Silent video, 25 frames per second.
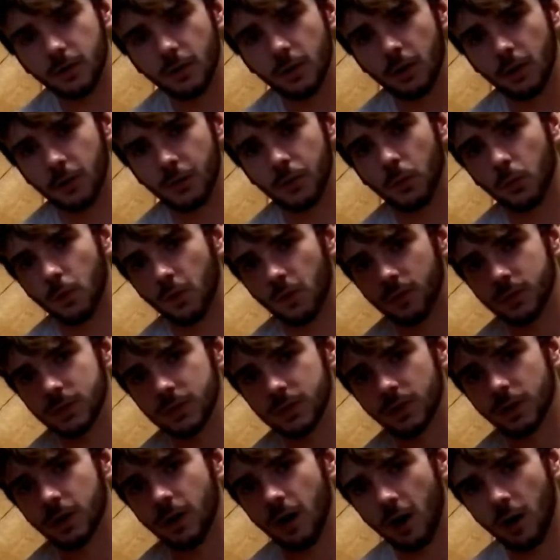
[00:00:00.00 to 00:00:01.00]
earthworms.
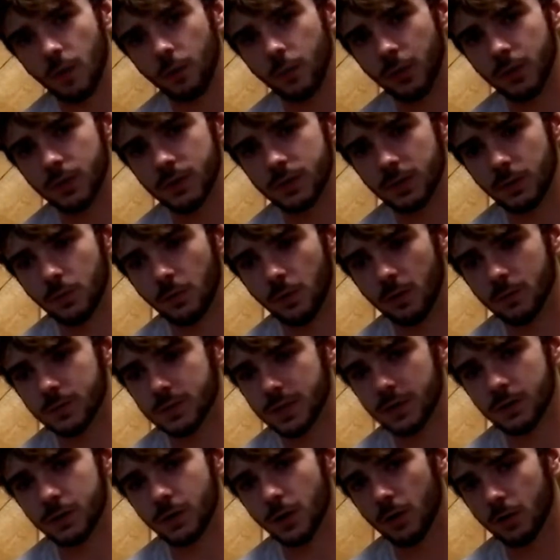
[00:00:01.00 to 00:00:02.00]
These are composting worms.
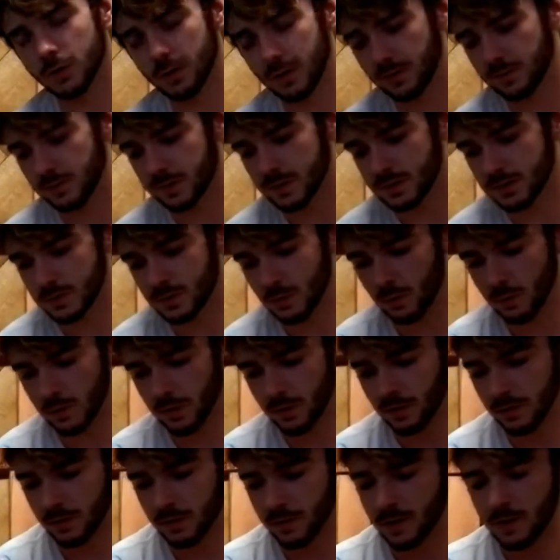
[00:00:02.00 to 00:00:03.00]
They don't live in
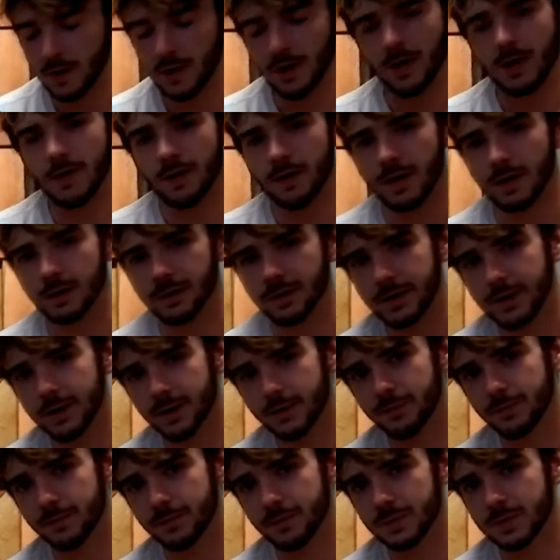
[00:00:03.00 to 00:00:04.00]
soil. They
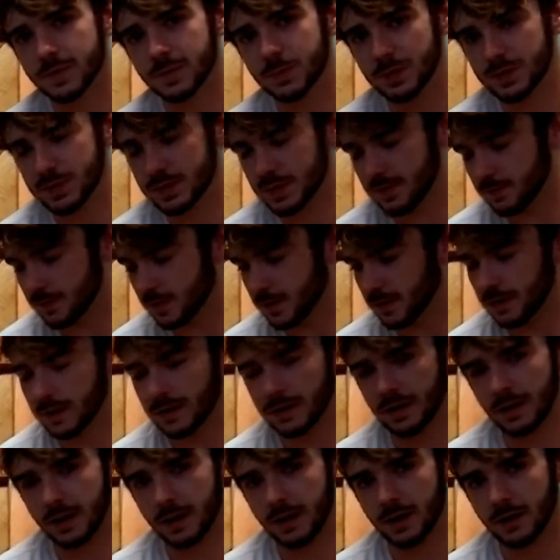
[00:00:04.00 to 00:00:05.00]
live
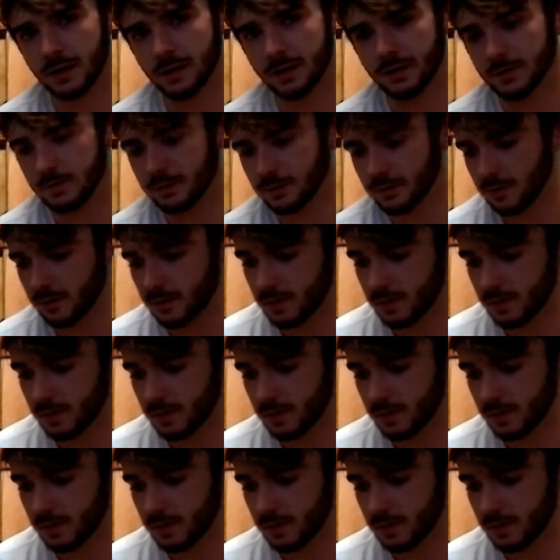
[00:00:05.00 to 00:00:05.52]
specifically in